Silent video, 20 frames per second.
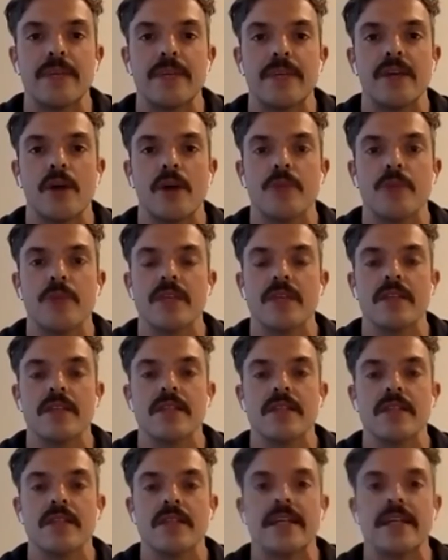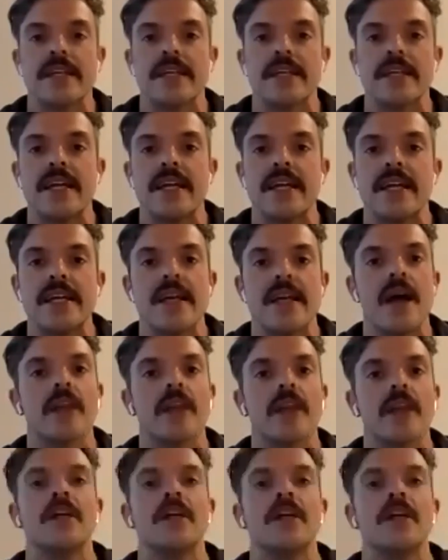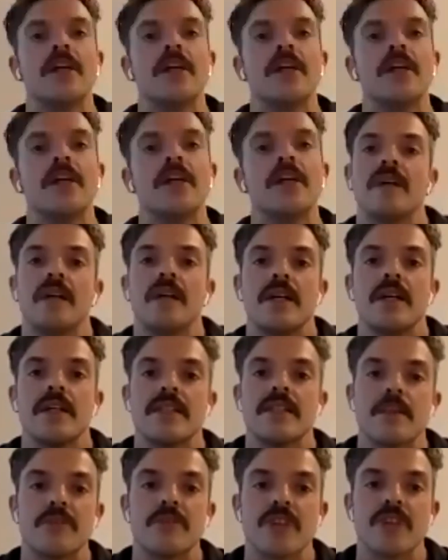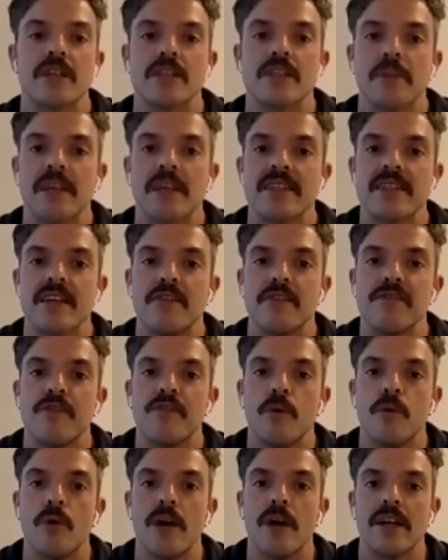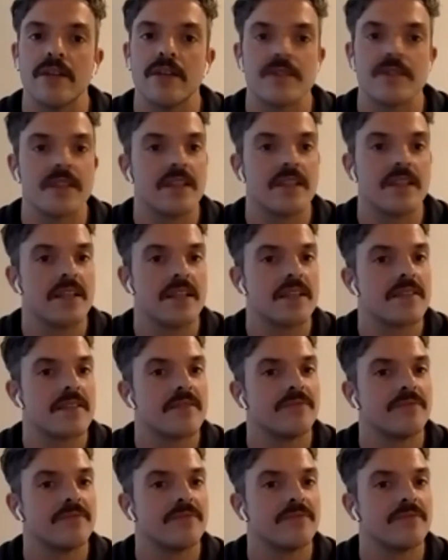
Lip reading: the arms to the ears, take an inhale, go. Double jerk, double exhale, forehead onto the knees.